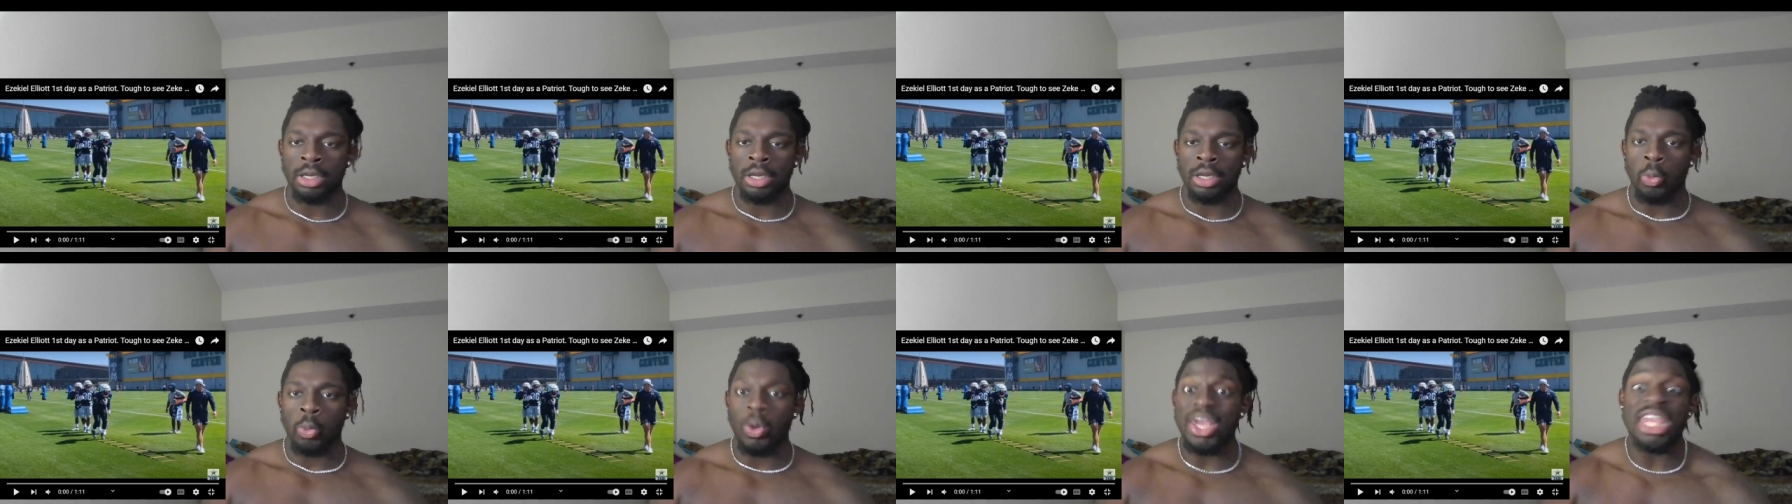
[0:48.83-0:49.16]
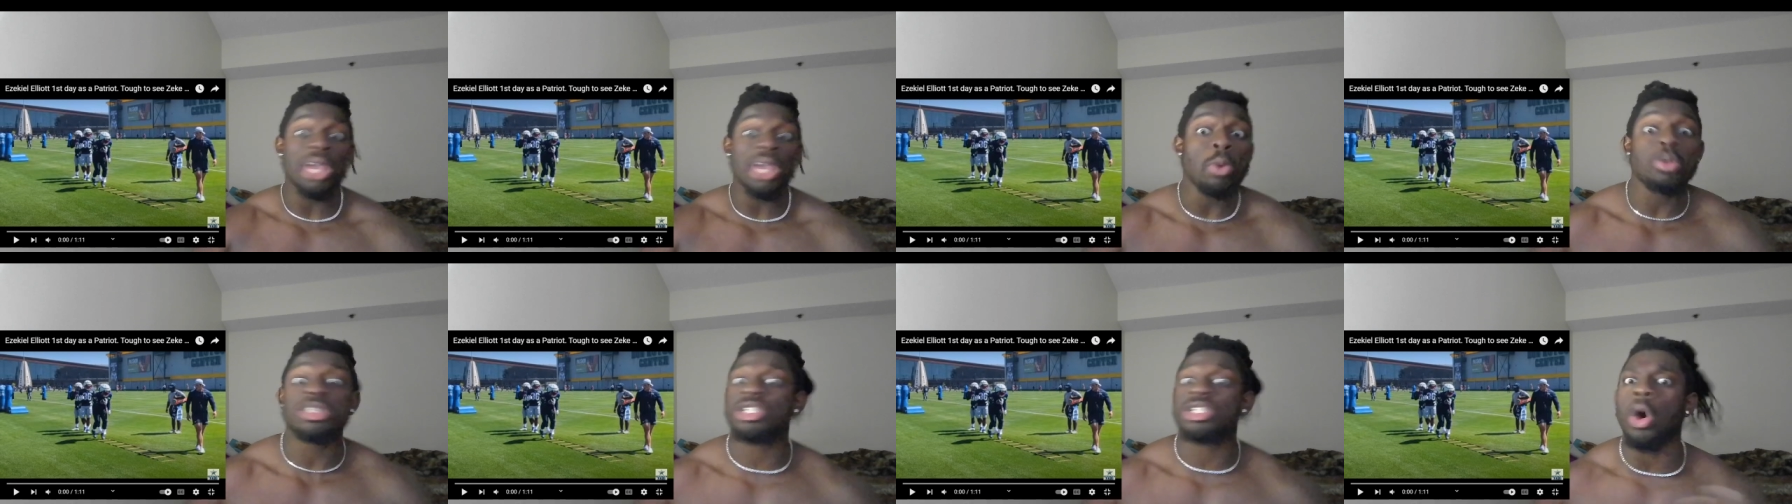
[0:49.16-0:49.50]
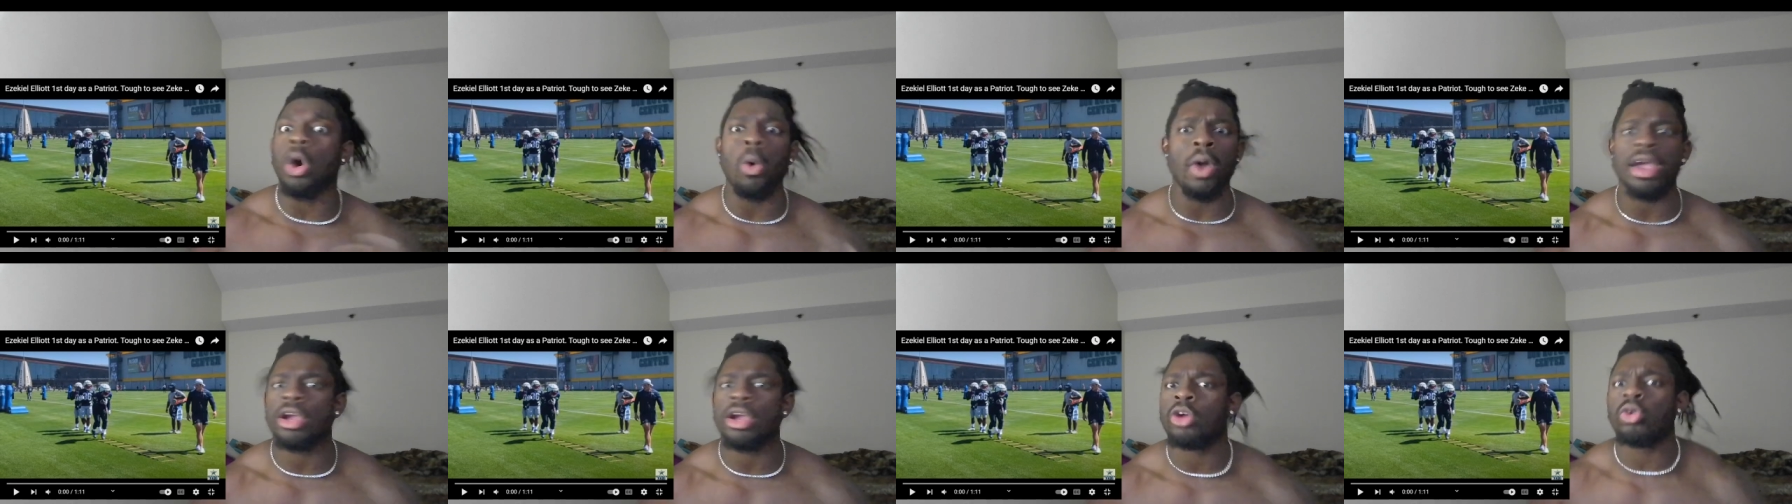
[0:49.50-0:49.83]
When he was
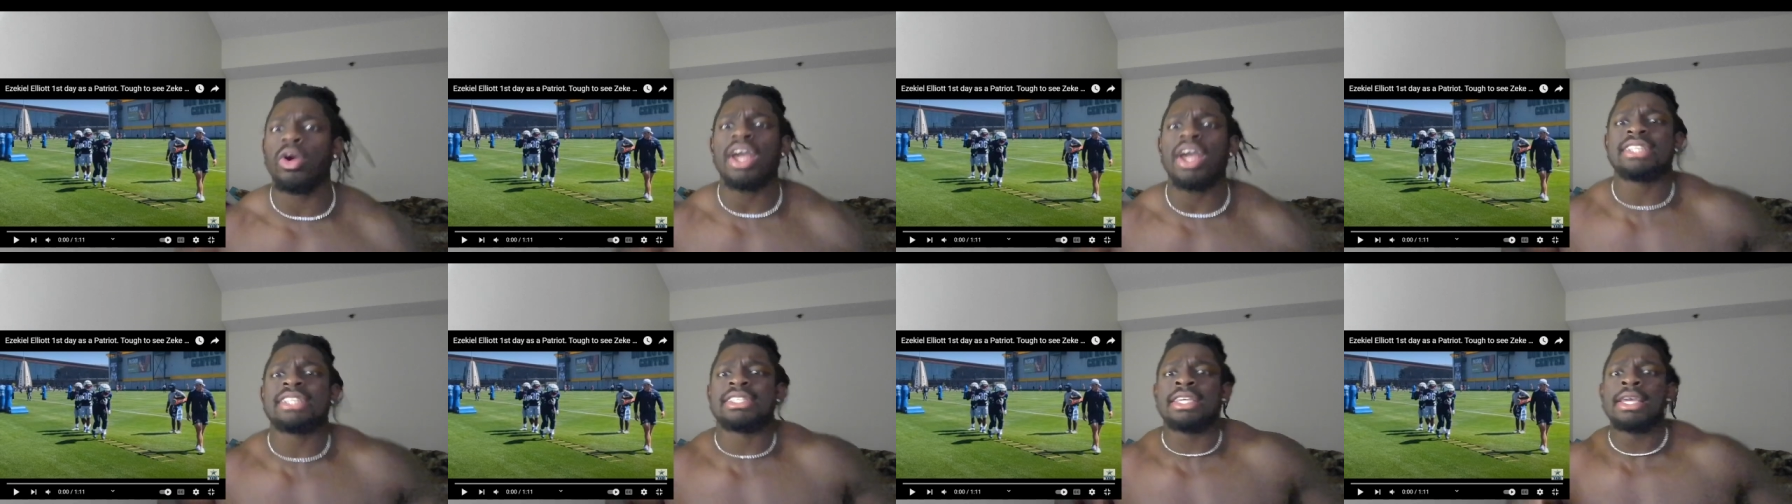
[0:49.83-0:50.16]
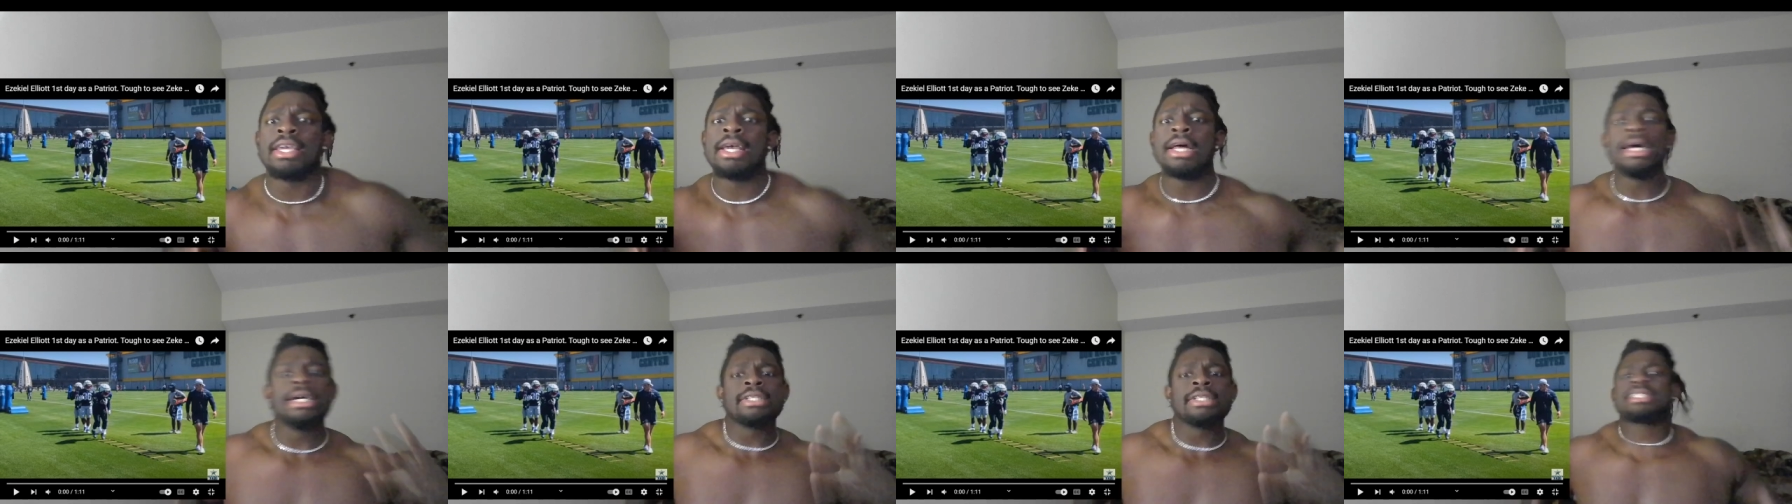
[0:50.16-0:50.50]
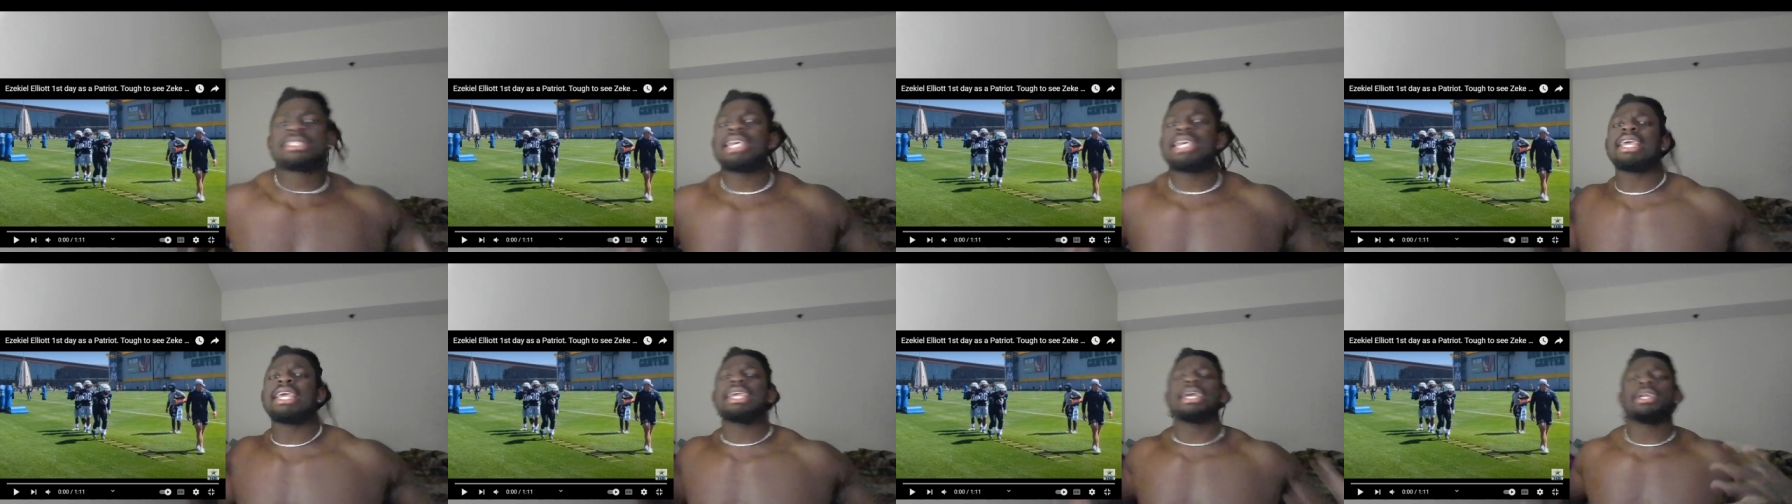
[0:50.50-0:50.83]
going crazy.
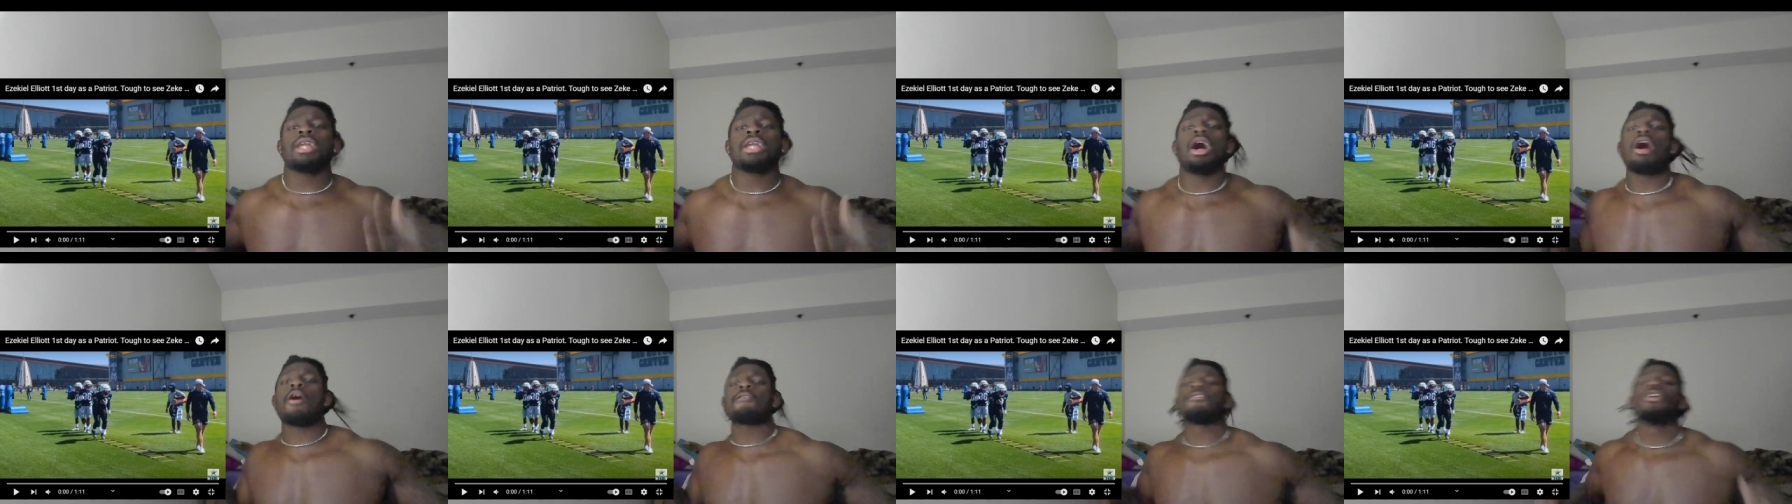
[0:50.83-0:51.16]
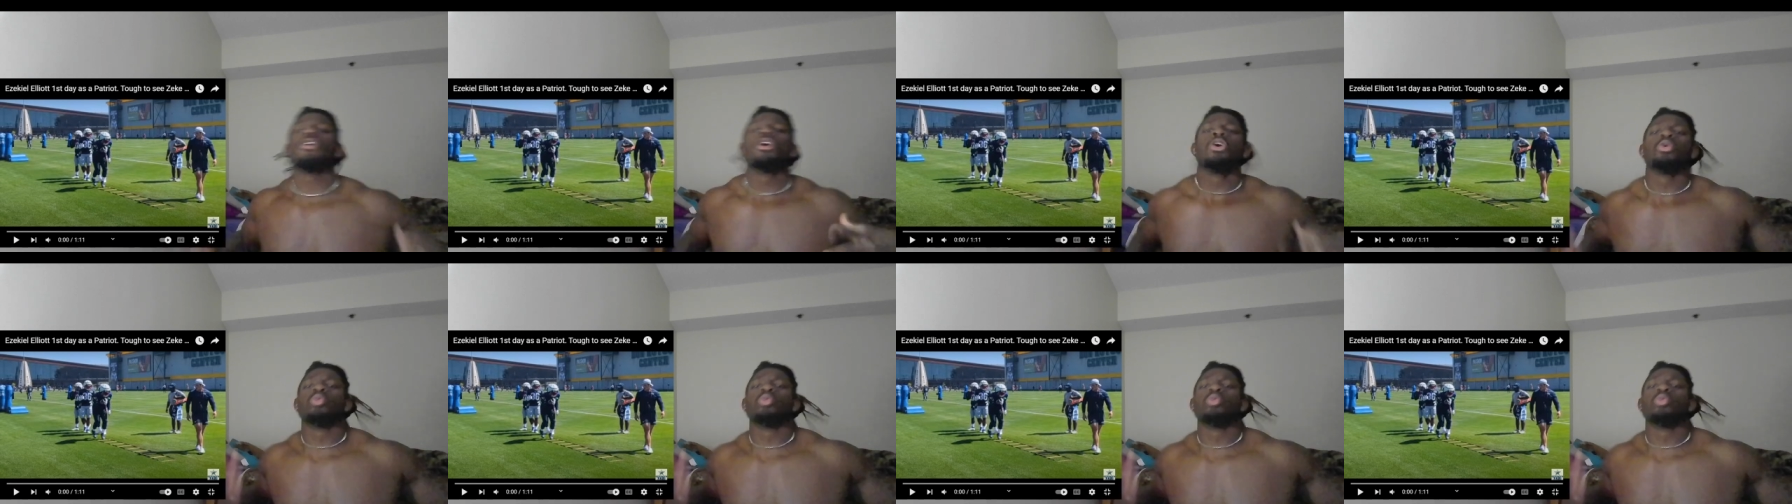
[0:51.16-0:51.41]
Taking off.